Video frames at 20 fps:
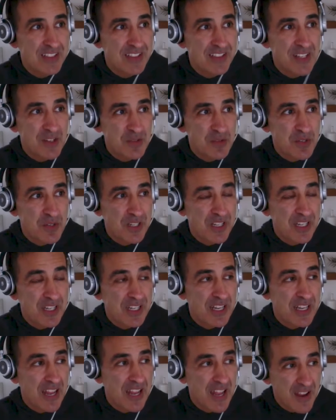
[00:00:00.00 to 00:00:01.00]
network
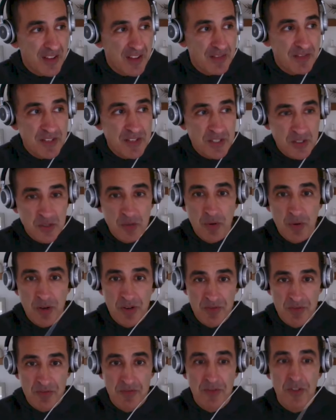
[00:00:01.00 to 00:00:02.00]
in every square
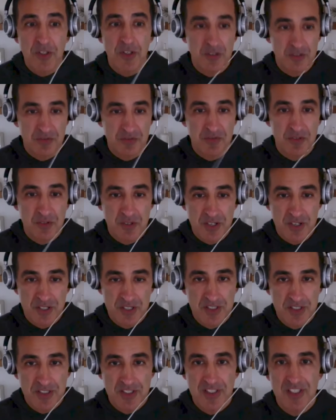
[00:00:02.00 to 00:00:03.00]
foot of
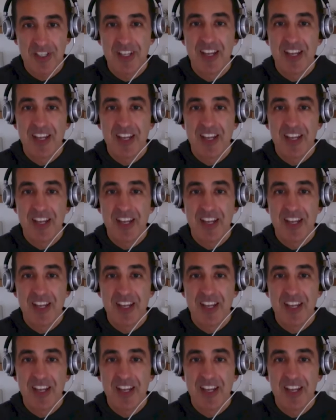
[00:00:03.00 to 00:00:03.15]
forest.